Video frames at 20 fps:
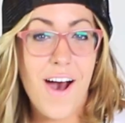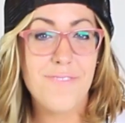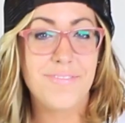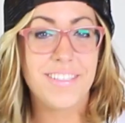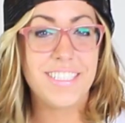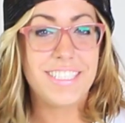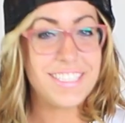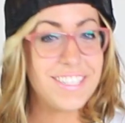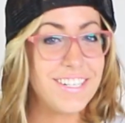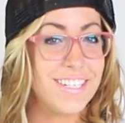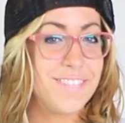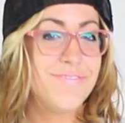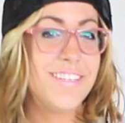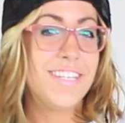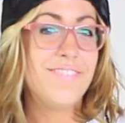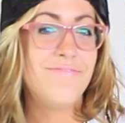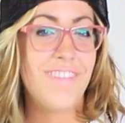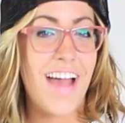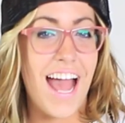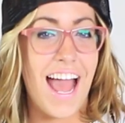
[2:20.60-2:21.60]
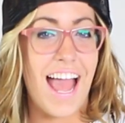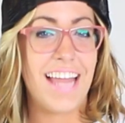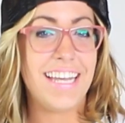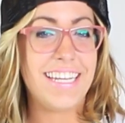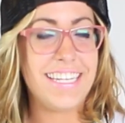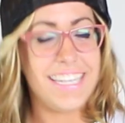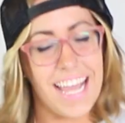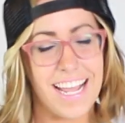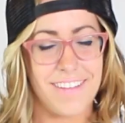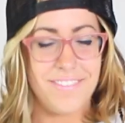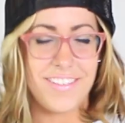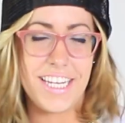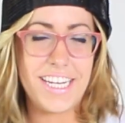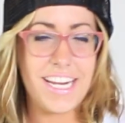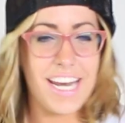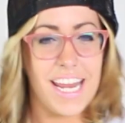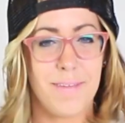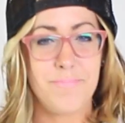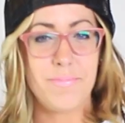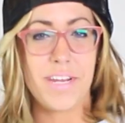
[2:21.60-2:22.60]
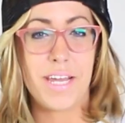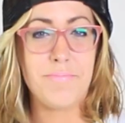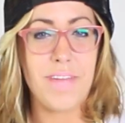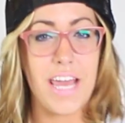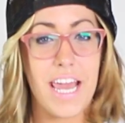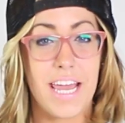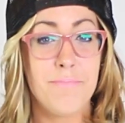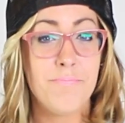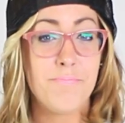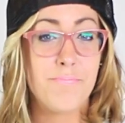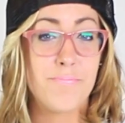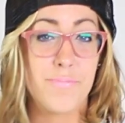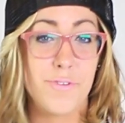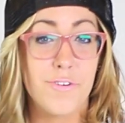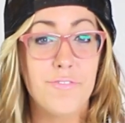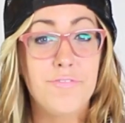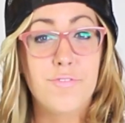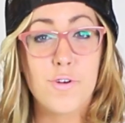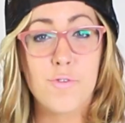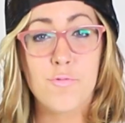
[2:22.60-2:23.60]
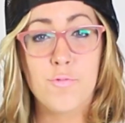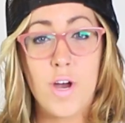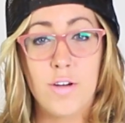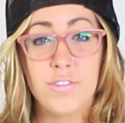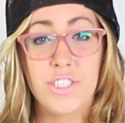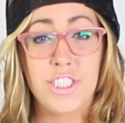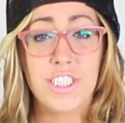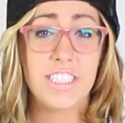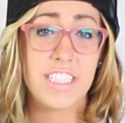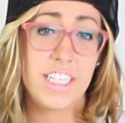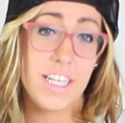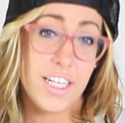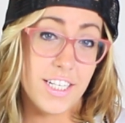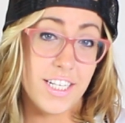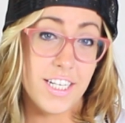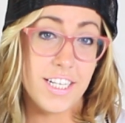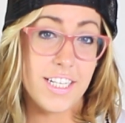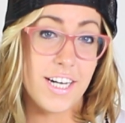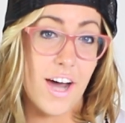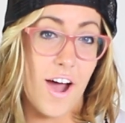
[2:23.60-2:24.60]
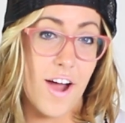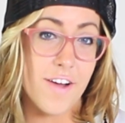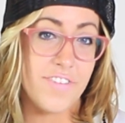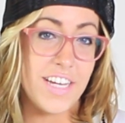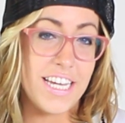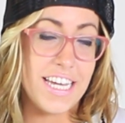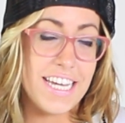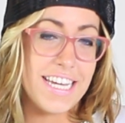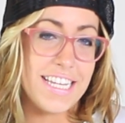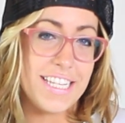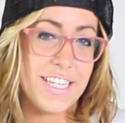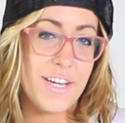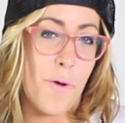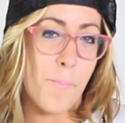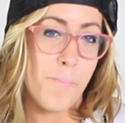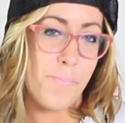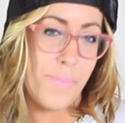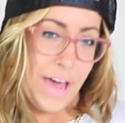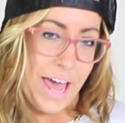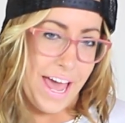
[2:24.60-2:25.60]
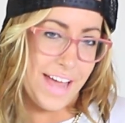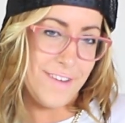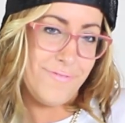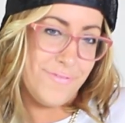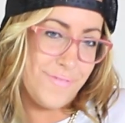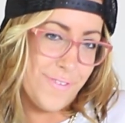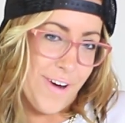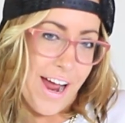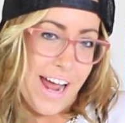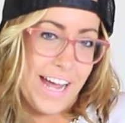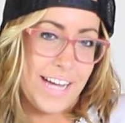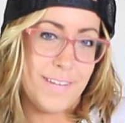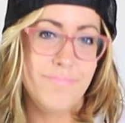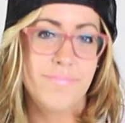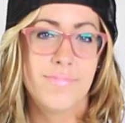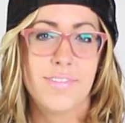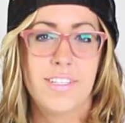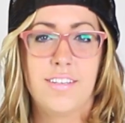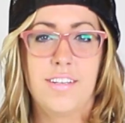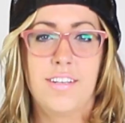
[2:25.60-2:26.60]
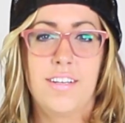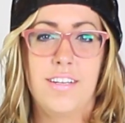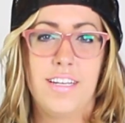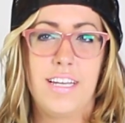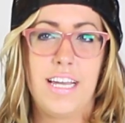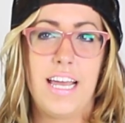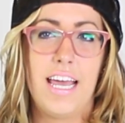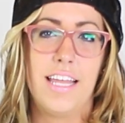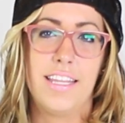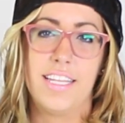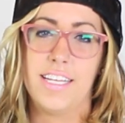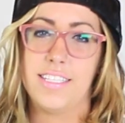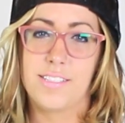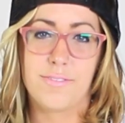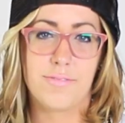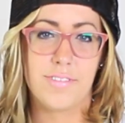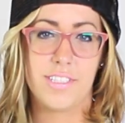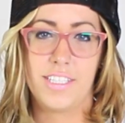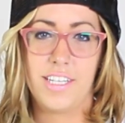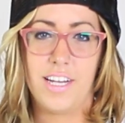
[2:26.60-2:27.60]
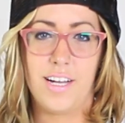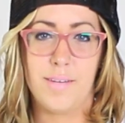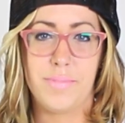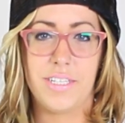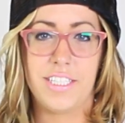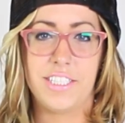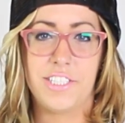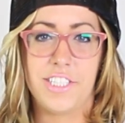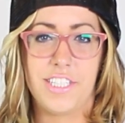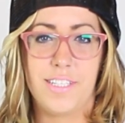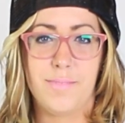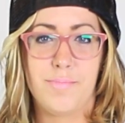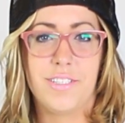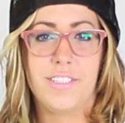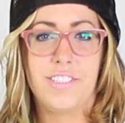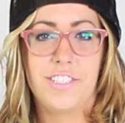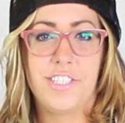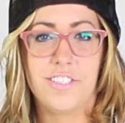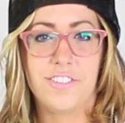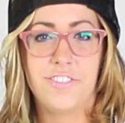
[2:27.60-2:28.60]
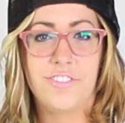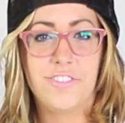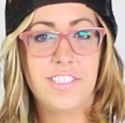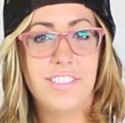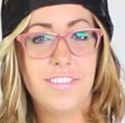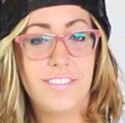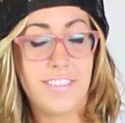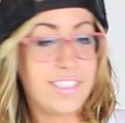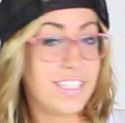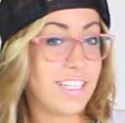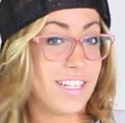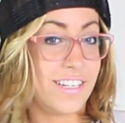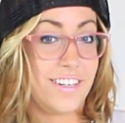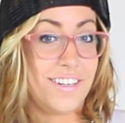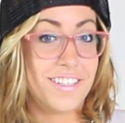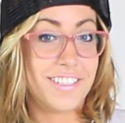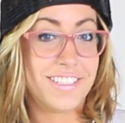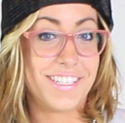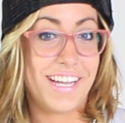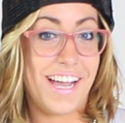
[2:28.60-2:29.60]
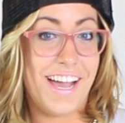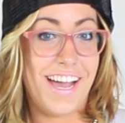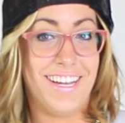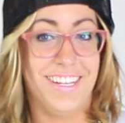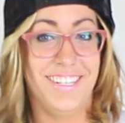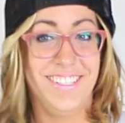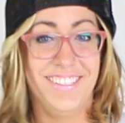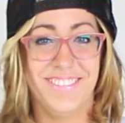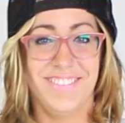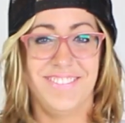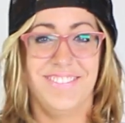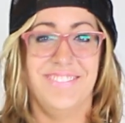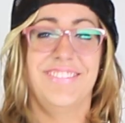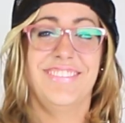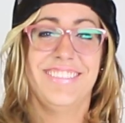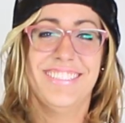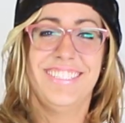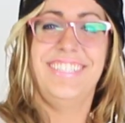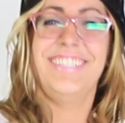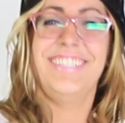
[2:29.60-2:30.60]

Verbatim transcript: all be screaming my name, name, name, name, April Ferocious, carve it in your bed frame. And that's really not PG, but children sing it all the time.